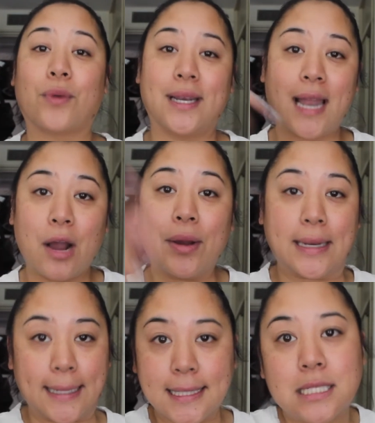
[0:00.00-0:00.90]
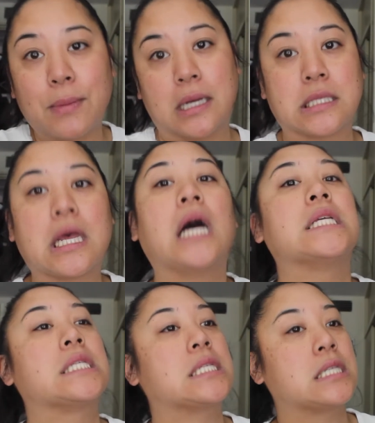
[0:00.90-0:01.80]
right now and it smells
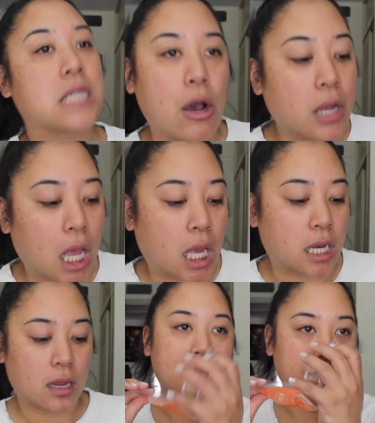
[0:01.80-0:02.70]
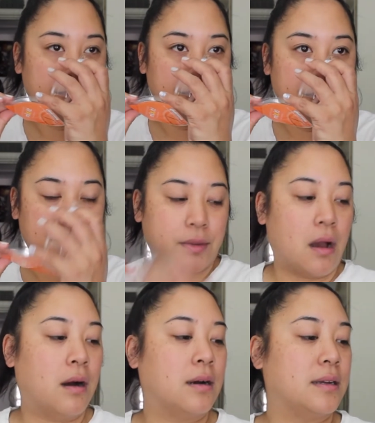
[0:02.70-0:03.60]
so good.
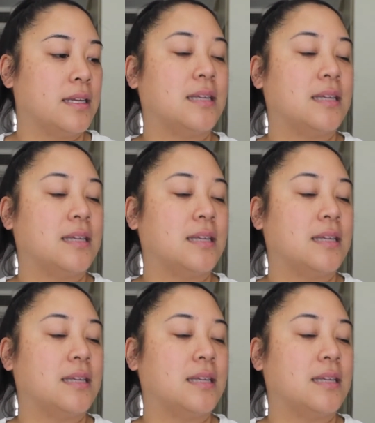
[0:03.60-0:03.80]
Ugh.